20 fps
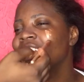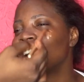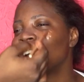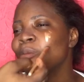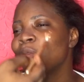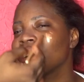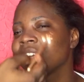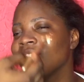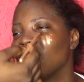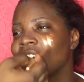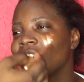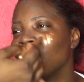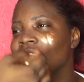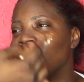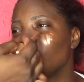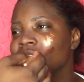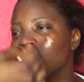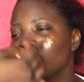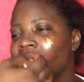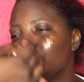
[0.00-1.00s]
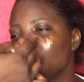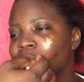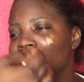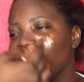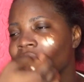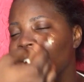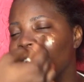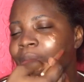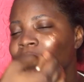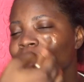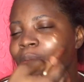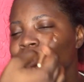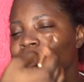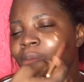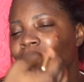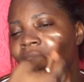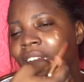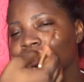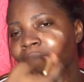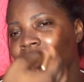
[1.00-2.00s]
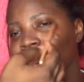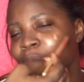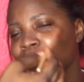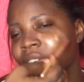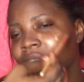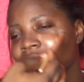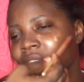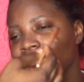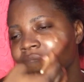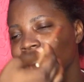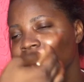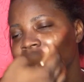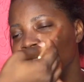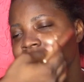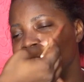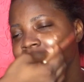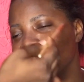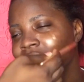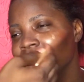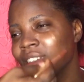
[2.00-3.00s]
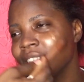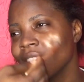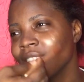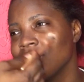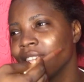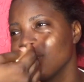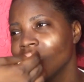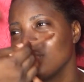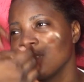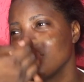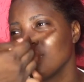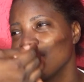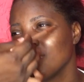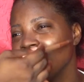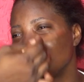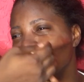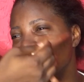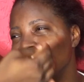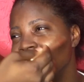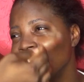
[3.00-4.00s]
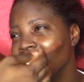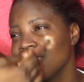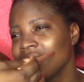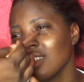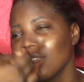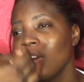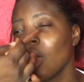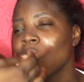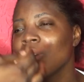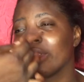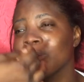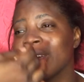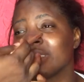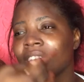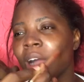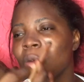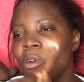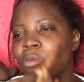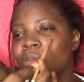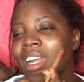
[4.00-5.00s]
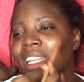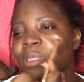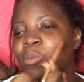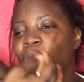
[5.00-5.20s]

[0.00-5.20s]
NYX Illuminator and I'm applying that over the apple of her cheeks.